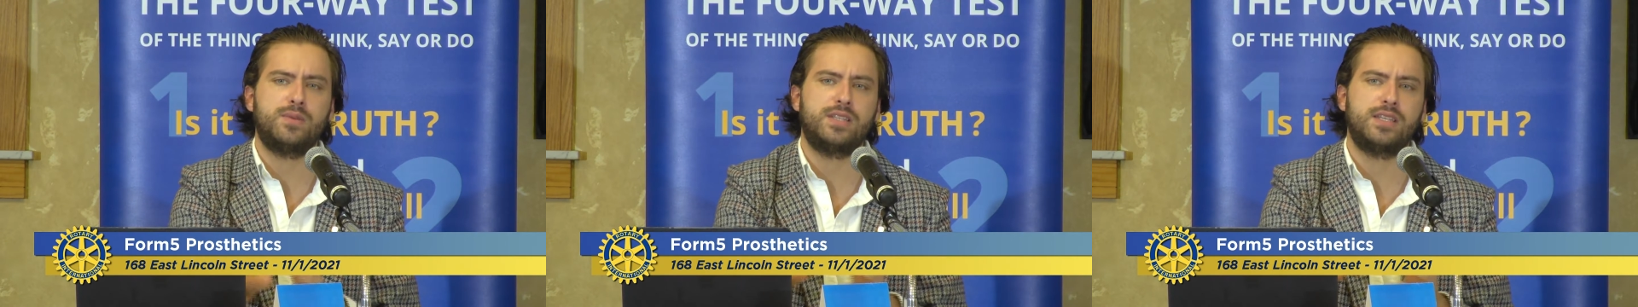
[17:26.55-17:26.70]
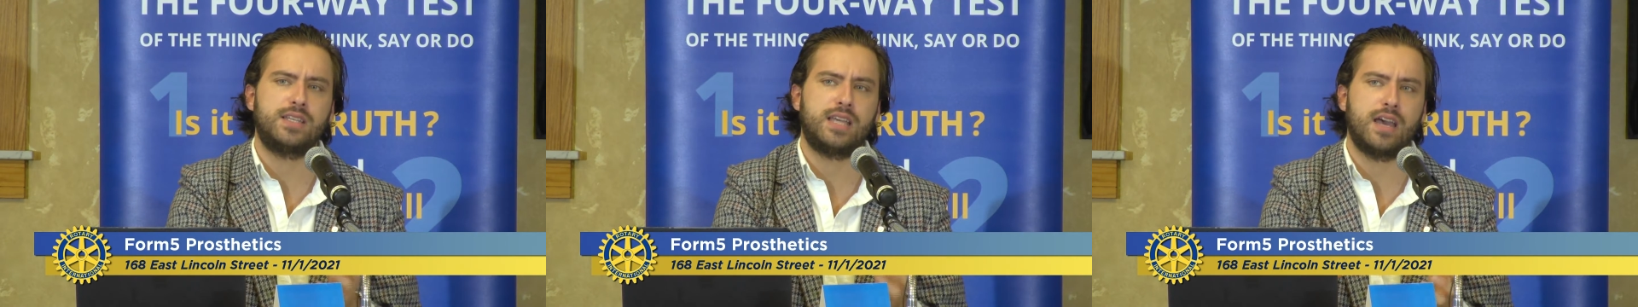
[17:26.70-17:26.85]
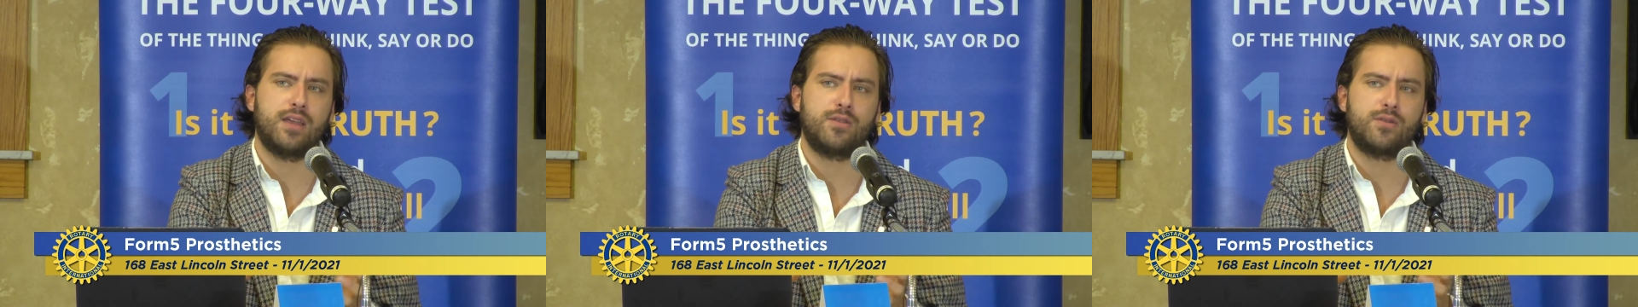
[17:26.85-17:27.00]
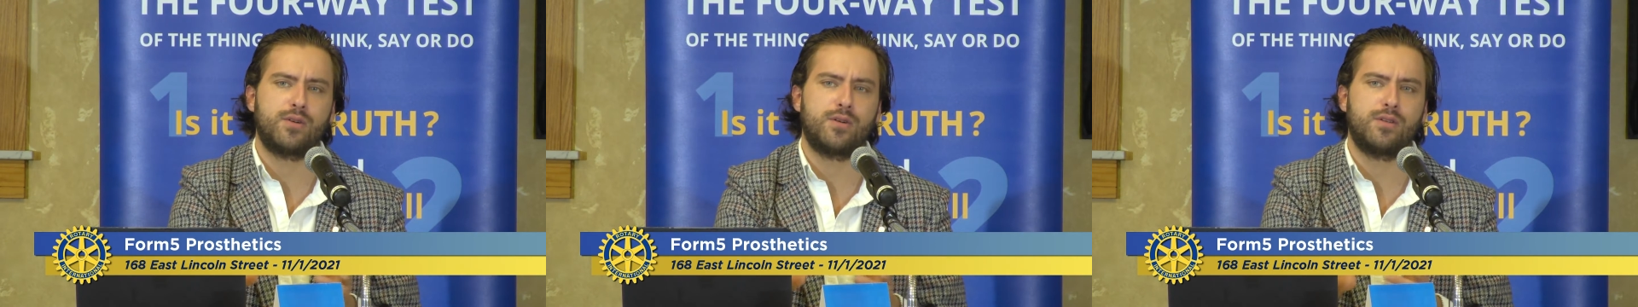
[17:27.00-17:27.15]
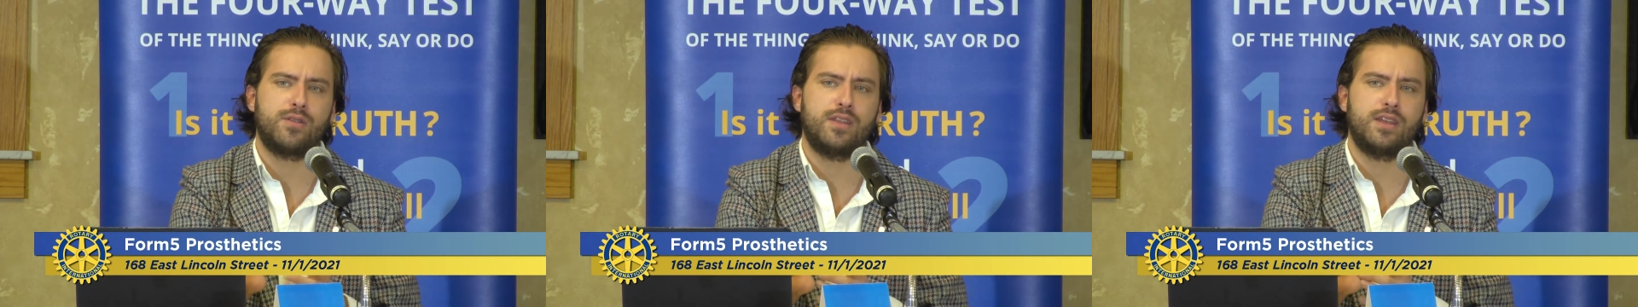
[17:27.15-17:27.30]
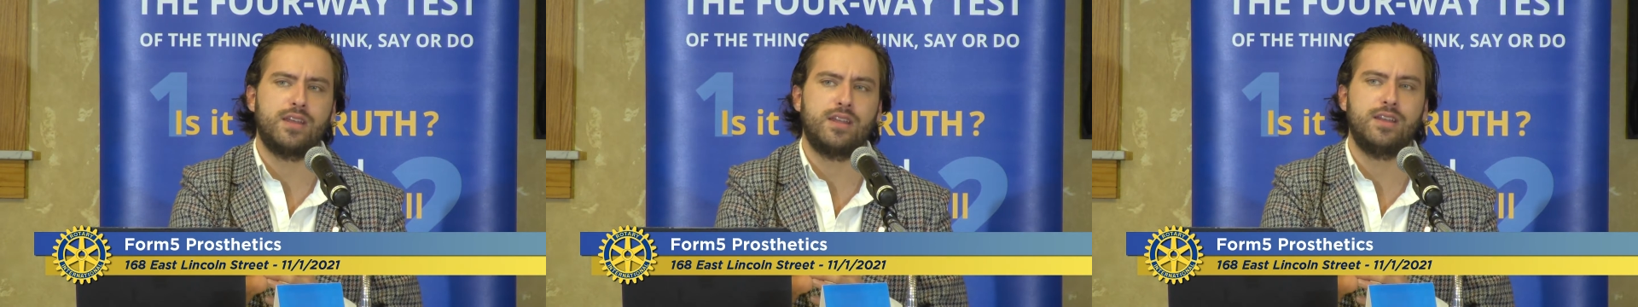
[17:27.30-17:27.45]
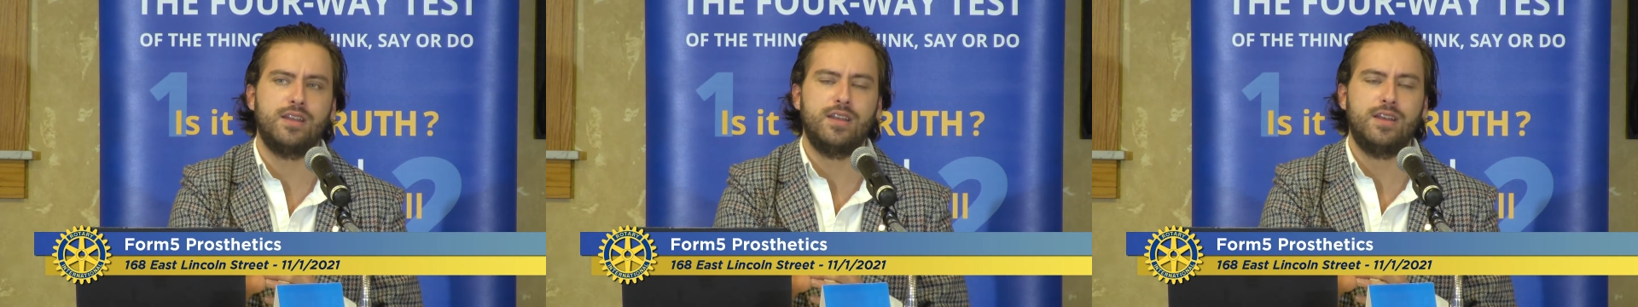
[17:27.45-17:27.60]
together
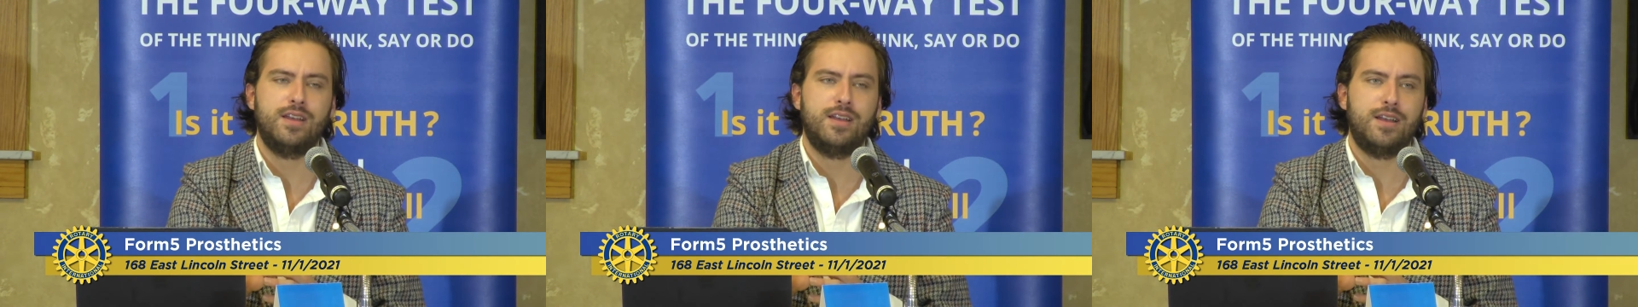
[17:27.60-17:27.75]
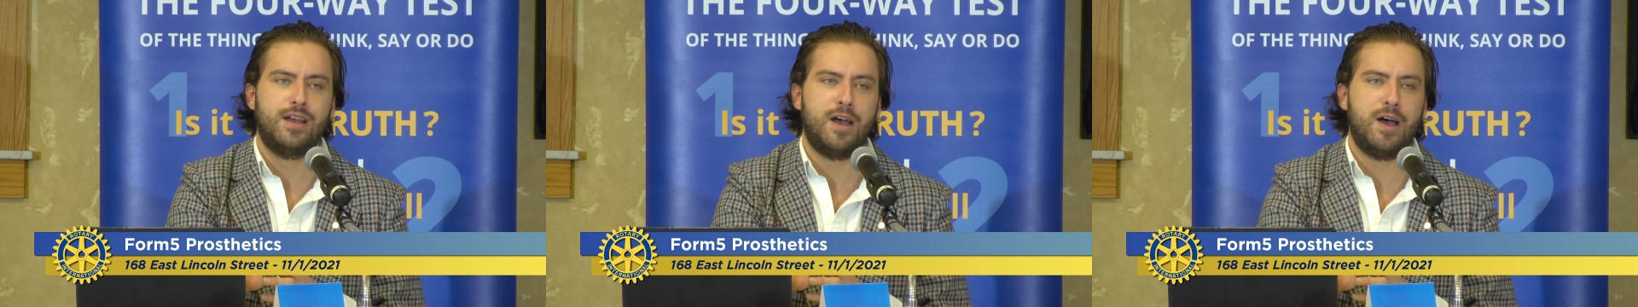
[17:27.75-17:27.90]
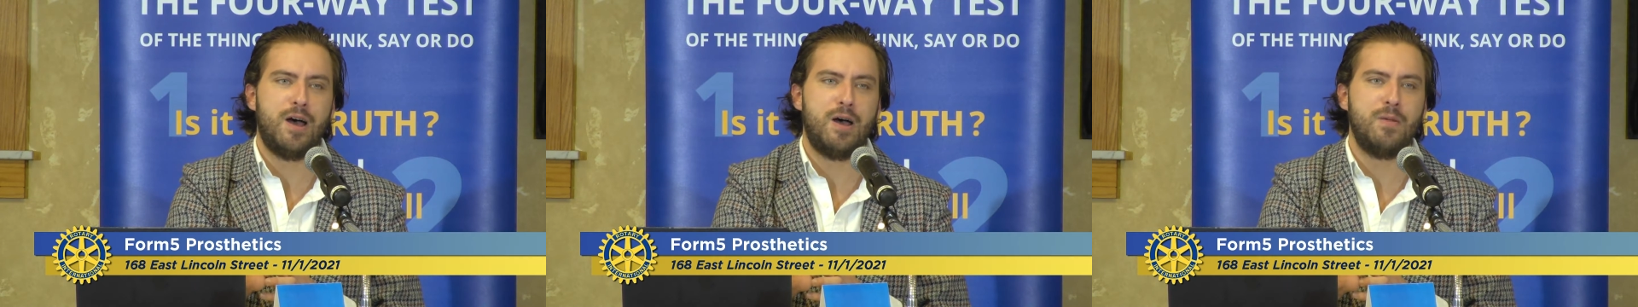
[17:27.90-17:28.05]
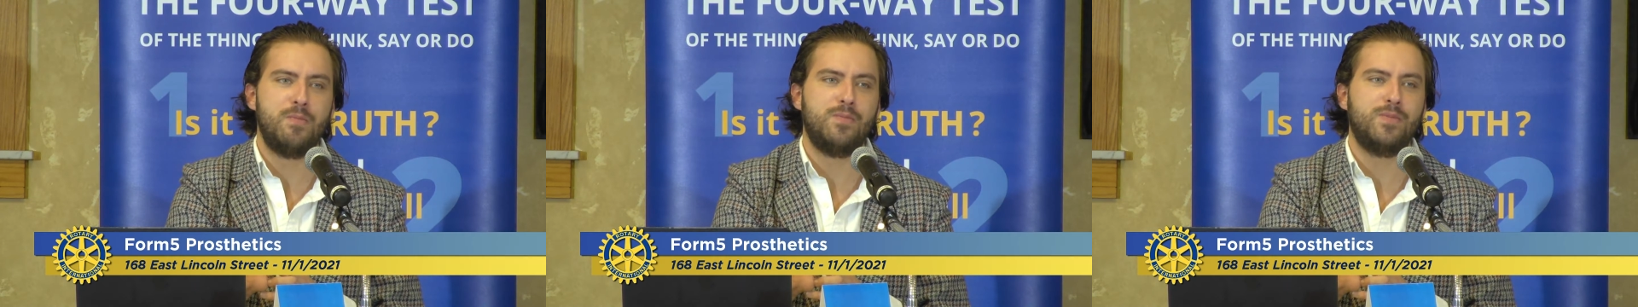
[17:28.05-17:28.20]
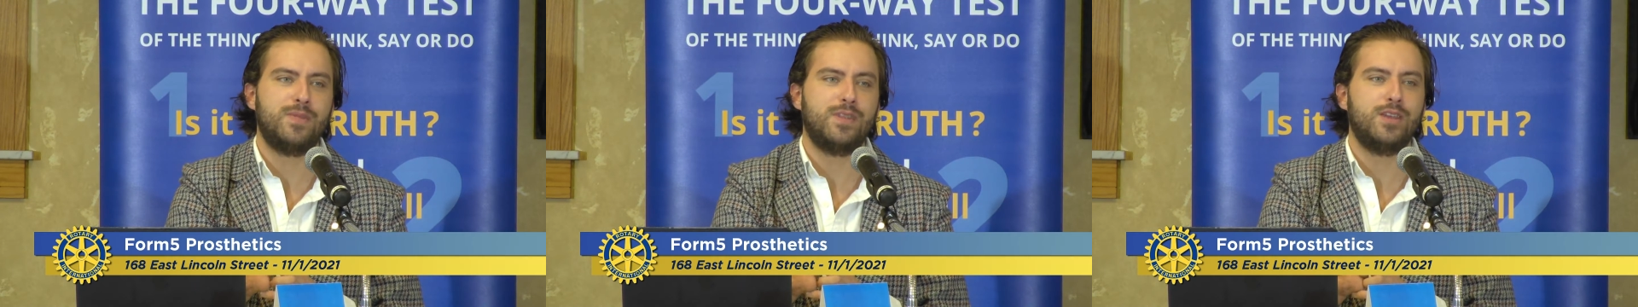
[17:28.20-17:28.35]
that um,